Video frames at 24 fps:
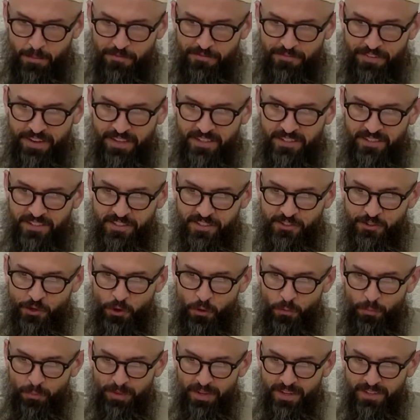faced the
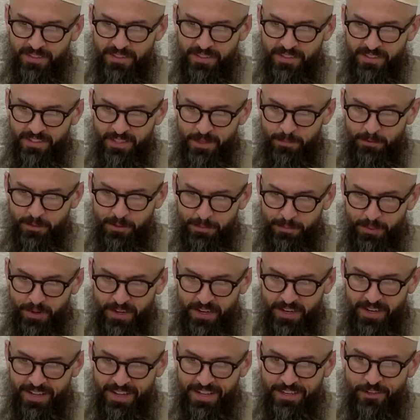stone, placed his lips
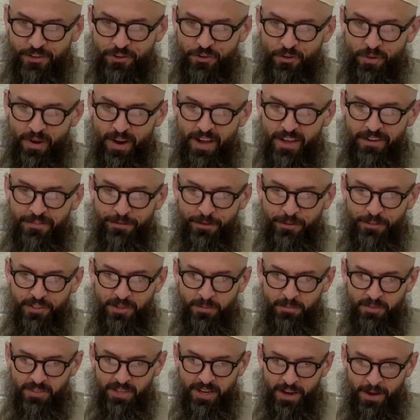upon it, and cried for
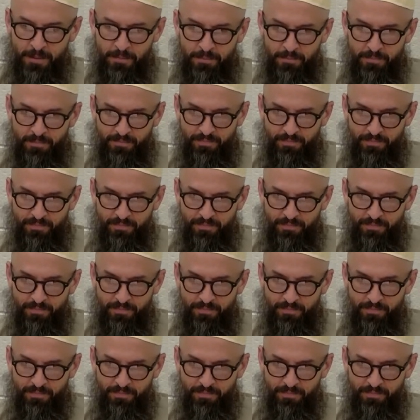some time.